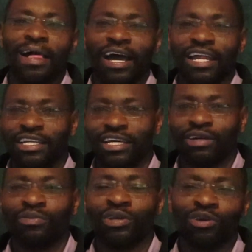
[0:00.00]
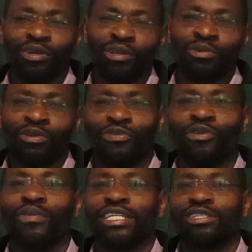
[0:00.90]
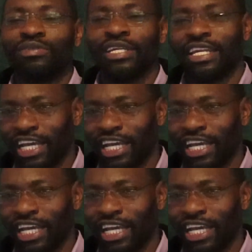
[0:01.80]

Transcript: and uh, we look forward to the